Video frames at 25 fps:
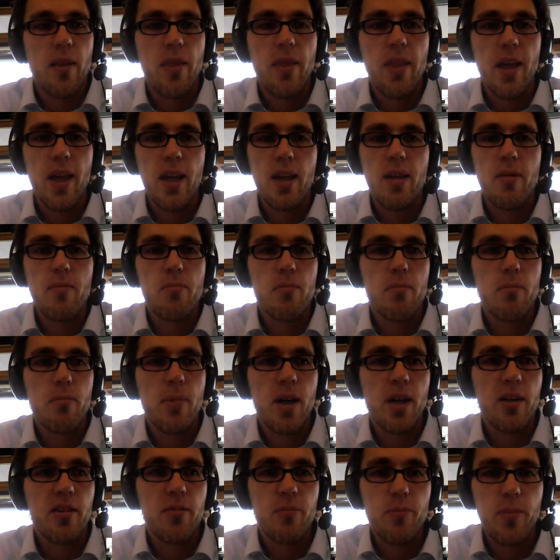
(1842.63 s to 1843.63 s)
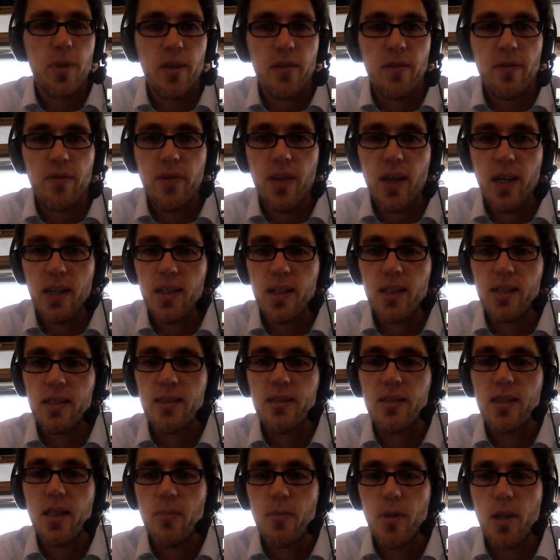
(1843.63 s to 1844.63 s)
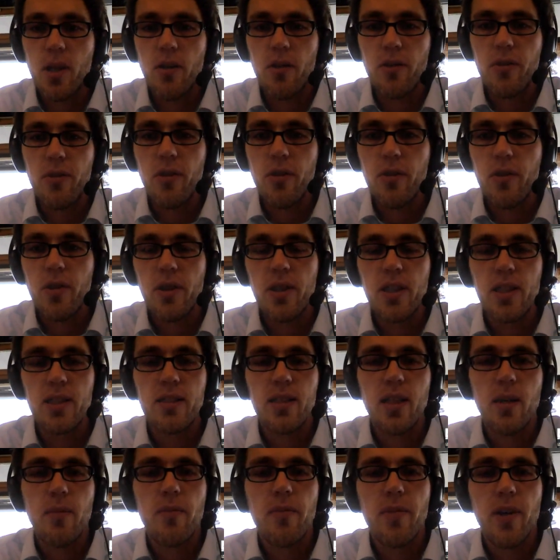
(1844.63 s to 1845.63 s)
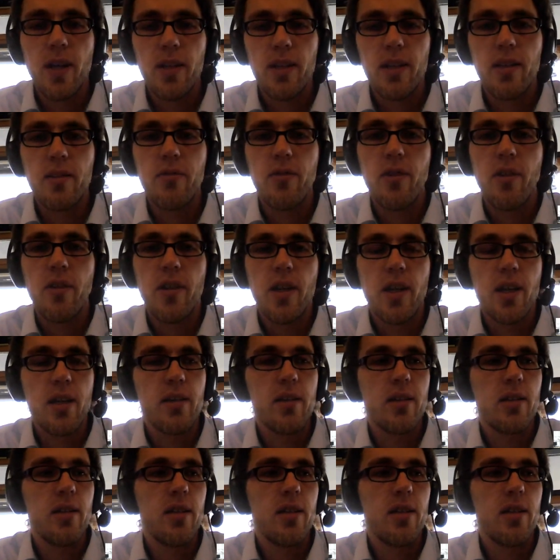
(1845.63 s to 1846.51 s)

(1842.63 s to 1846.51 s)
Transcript: they must be financed somehow. So you need some funding for that.